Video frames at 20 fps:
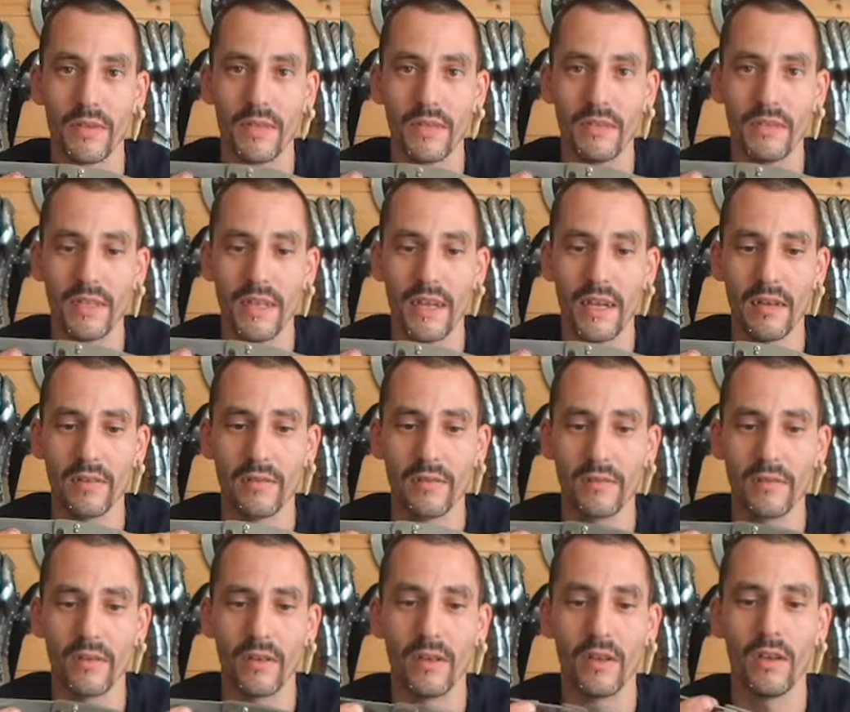this knife
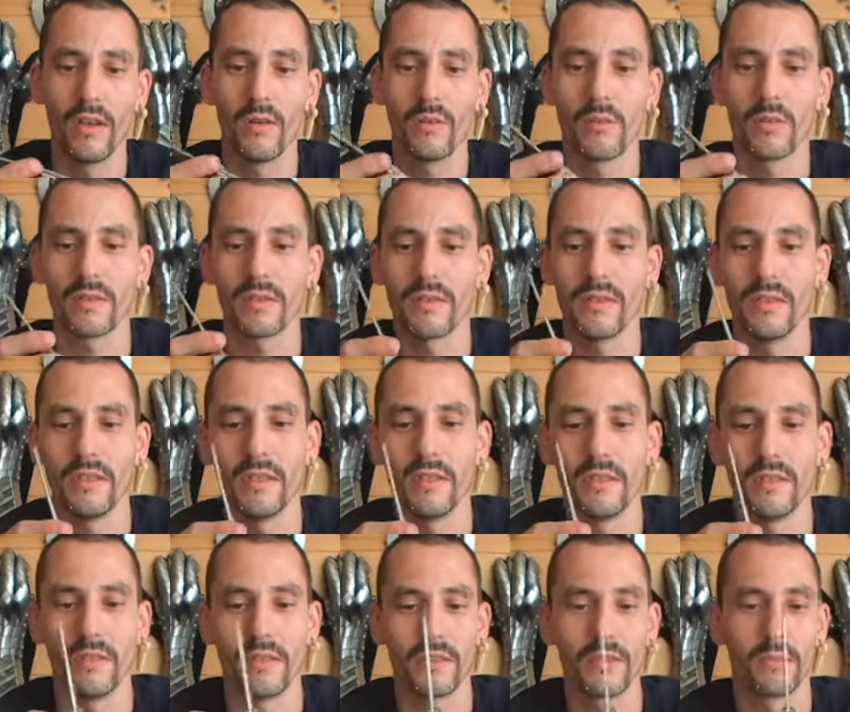was the
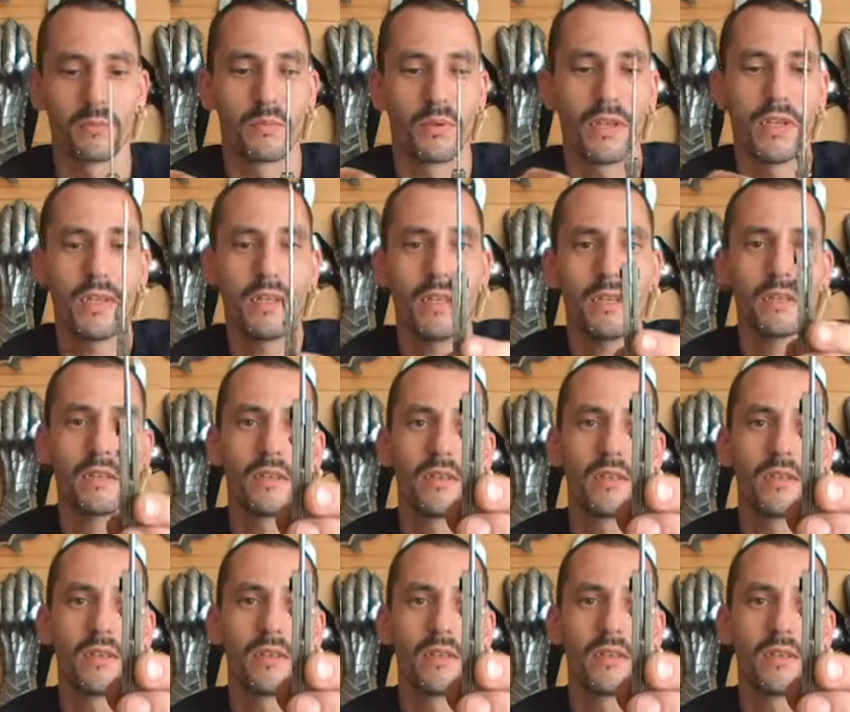spring